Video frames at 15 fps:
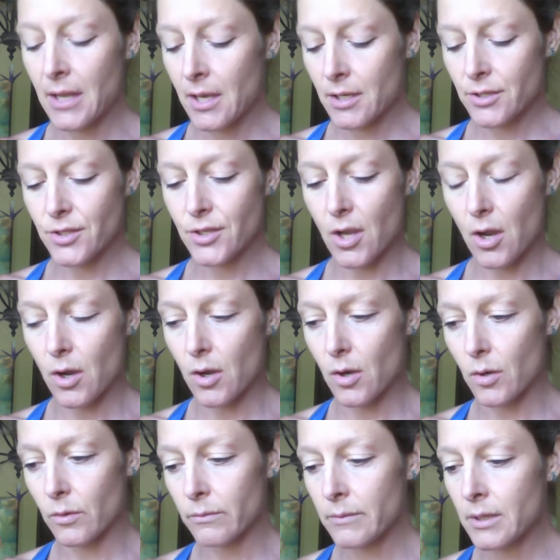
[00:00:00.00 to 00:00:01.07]

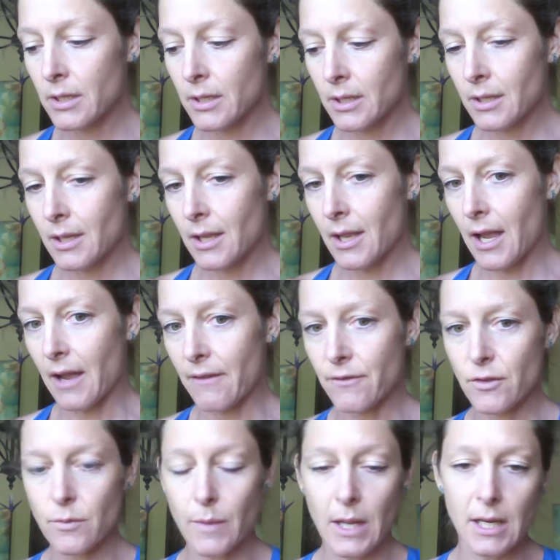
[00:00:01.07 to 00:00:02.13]
So, have
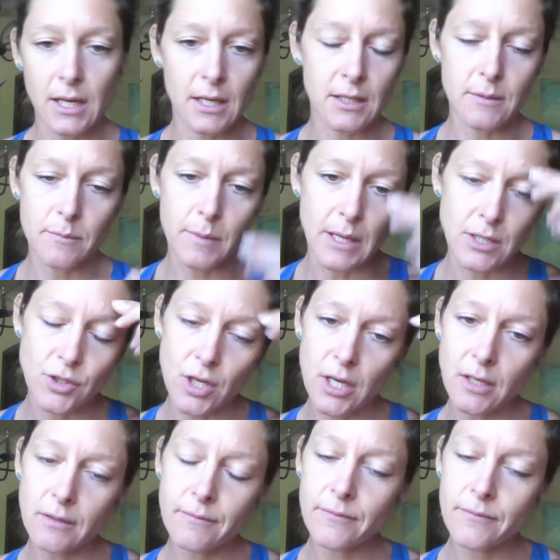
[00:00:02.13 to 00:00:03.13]
you been binging?